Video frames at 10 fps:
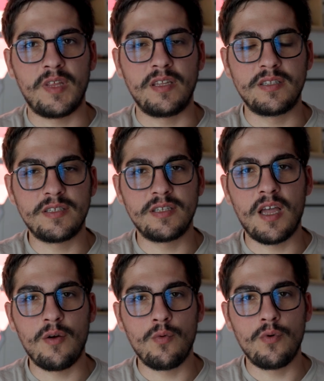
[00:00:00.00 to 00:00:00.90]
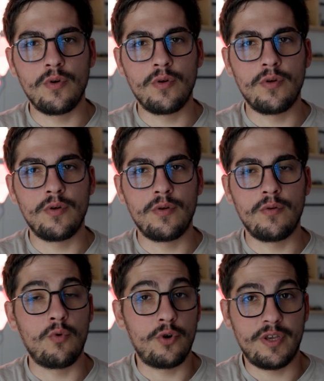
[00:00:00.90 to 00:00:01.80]
it's now
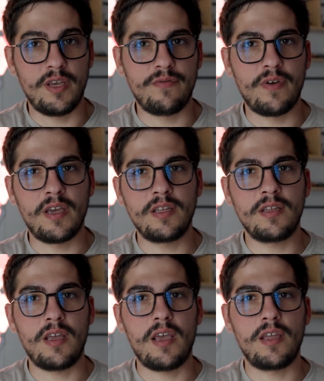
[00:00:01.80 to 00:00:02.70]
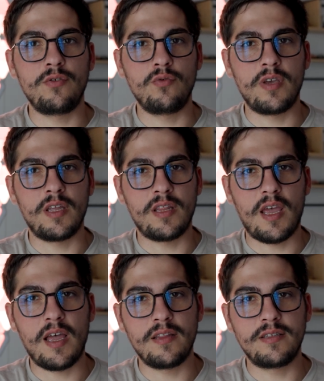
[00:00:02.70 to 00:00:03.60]
working fine, and you can
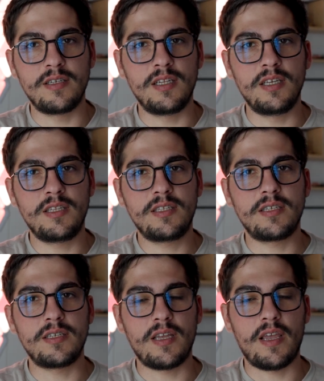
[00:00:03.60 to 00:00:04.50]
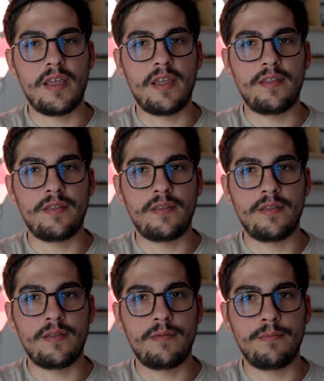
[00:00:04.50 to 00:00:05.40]
add, delete,
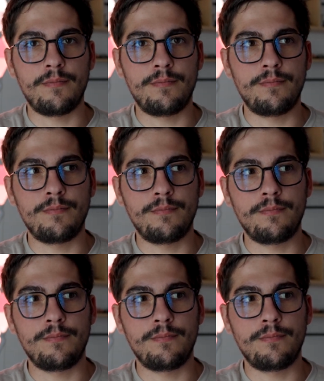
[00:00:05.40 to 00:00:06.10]
and